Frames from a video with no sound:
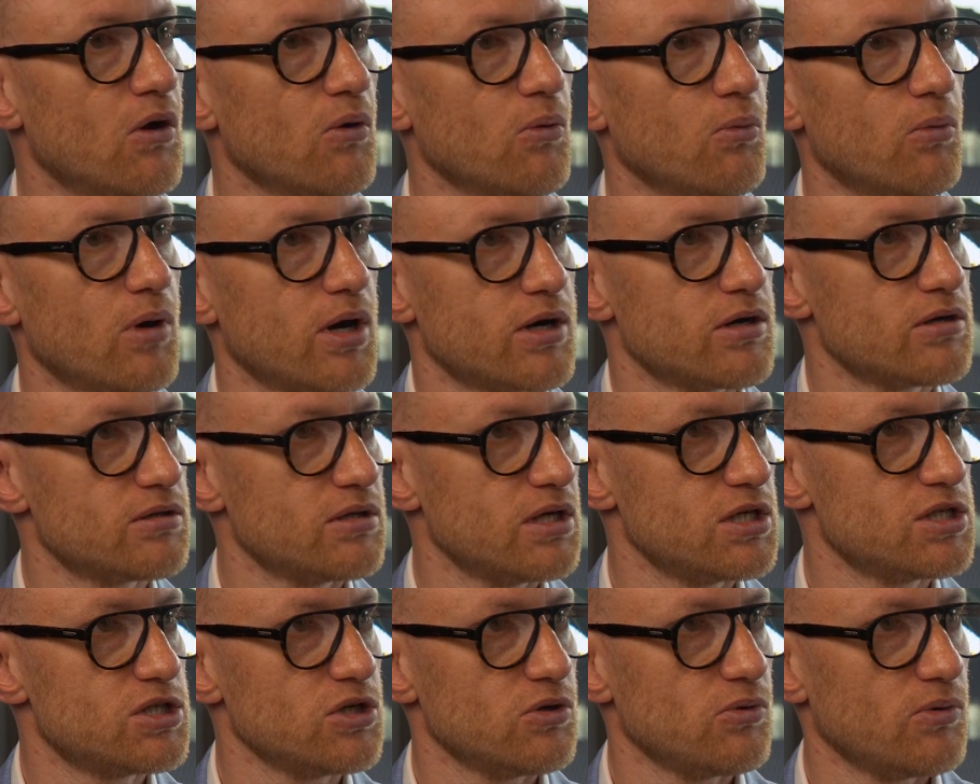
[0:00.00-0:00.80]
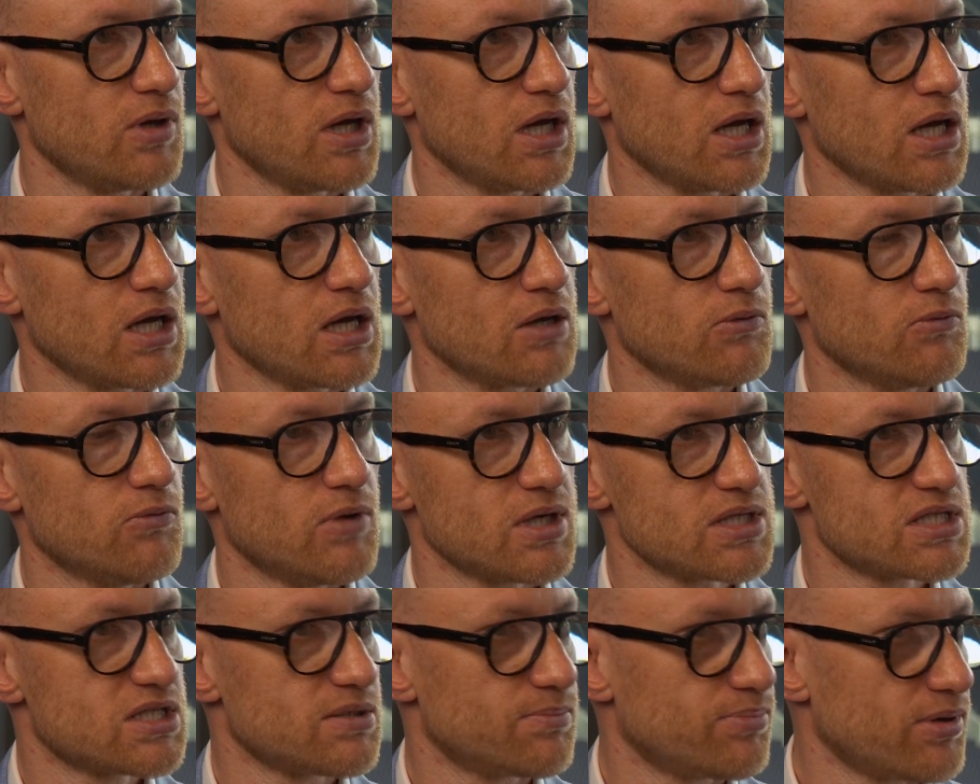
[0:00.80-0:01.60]
what are they doing?
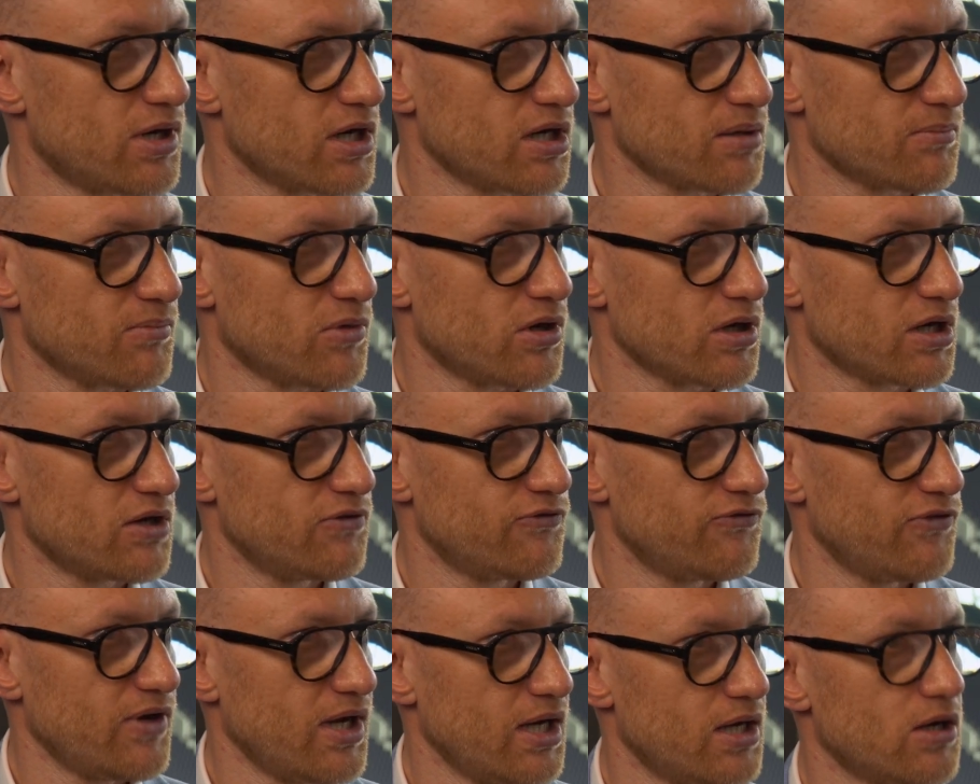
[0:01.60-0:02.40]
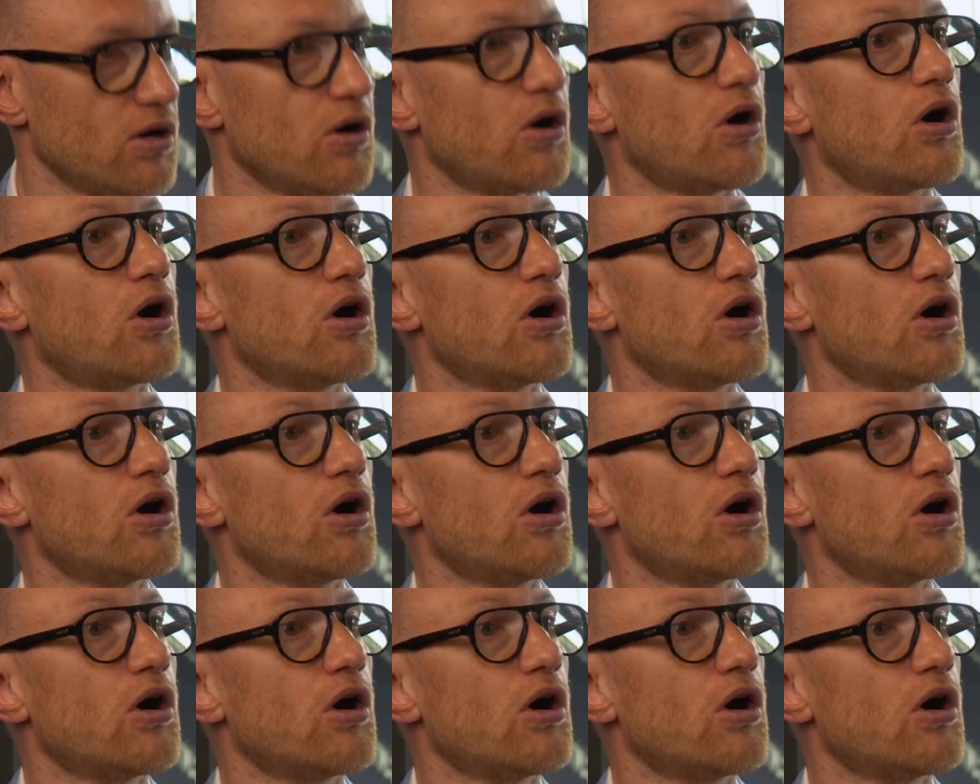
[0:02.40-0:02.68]
What's the product market fit?